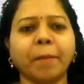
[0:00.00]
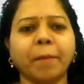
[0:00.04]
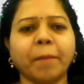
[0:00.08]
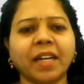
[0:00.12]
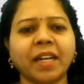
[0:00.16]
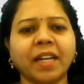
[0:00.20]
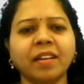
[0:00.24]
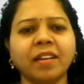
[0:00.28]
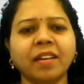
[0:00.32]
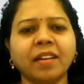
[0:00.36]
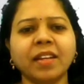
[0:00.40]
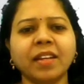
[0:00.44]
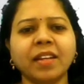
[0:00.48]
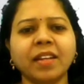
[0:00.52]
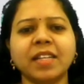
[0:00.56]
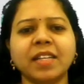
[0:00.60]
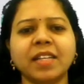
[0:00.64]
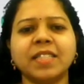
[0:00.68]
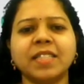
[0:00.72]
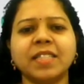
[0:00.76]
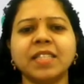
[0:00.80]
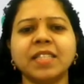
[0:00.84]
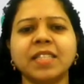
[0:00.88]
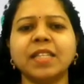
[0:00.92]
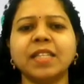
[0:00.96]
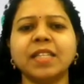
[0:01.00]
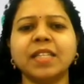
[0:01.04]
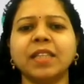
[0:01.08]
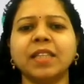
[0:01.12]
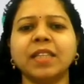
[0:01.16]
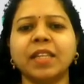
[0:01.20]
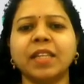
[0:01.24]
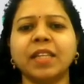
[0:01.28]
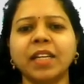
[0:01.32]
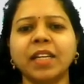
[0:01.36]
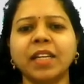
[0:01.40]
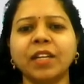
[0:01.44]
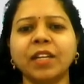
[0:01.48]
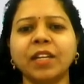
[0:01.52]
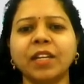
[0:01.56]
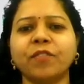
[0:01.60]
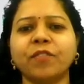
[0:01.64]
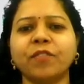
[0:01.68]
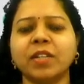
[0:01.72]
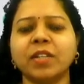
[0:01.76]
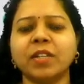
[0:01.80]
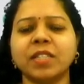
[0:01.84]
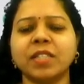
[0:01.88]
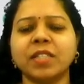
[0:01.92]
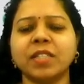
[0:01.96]
Matter exists in three
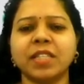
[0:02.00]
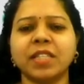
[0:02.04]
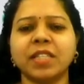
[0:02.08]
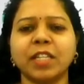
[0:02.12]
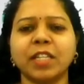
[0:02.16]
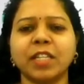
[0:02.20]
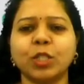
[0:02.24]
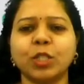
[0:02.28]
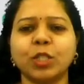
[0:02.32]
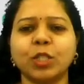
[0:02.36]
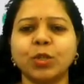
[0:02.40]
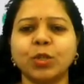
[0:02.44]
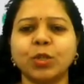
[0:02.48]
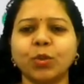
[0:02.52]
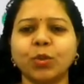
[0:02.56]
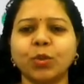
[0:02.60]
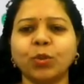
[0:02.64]
different states